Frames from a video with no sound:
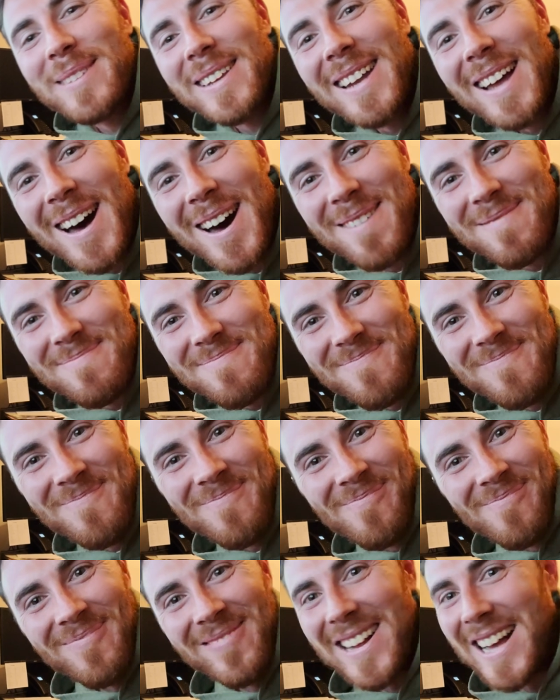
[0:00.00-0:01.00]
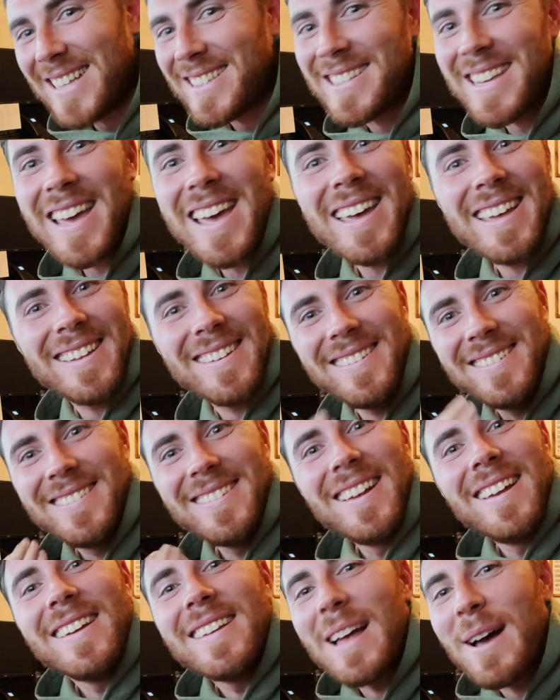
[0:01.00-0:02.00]
it up. That's it.
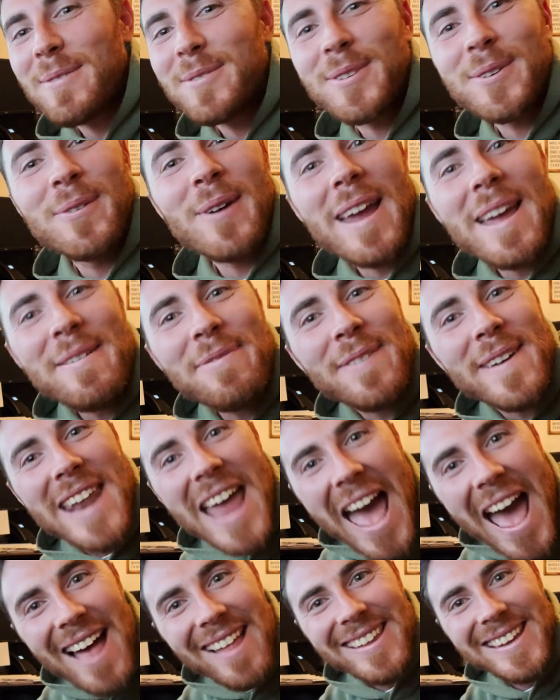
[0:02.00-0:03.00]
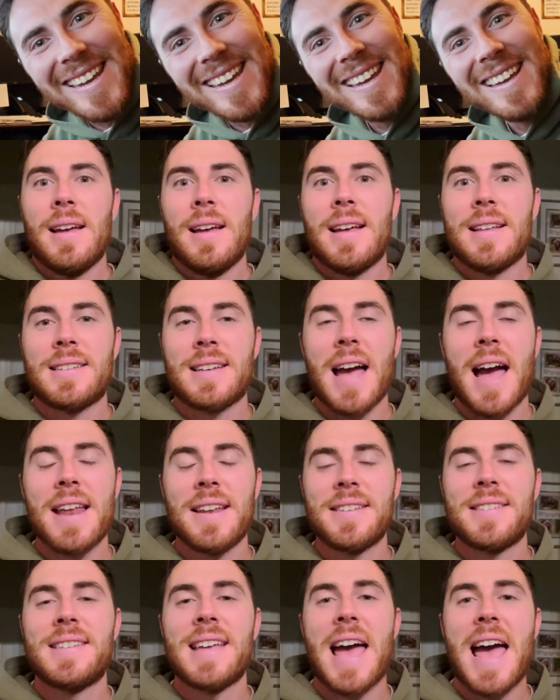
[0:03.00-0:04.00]
That was the grand finale. It's kind
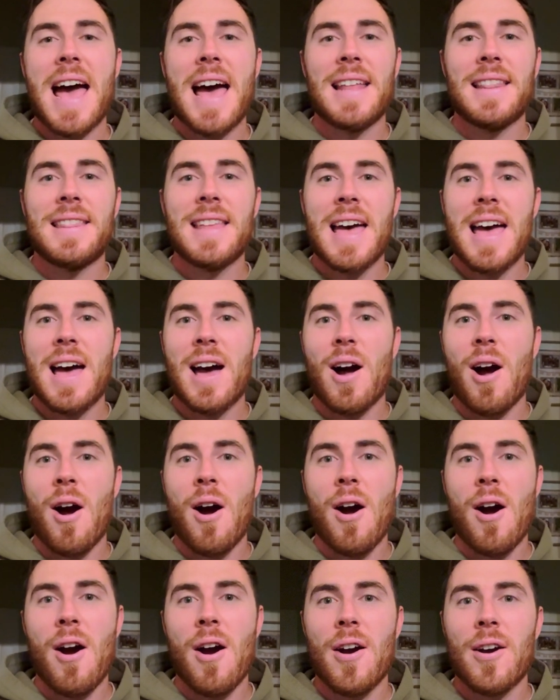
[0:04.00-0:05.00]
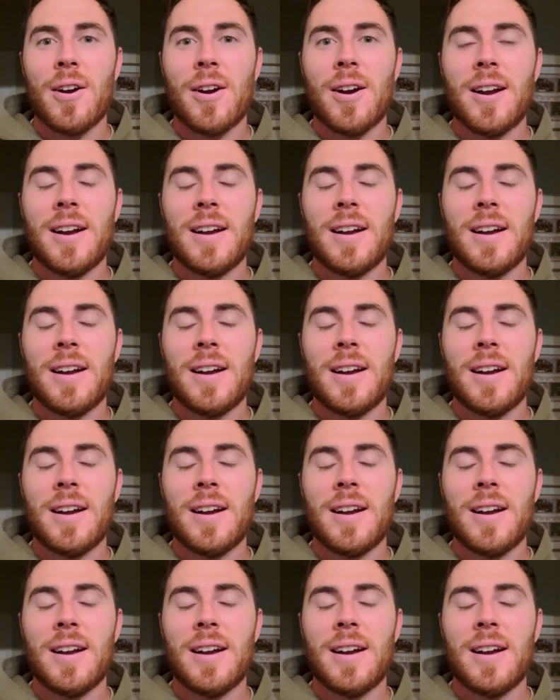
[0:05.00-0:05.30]
of sad that our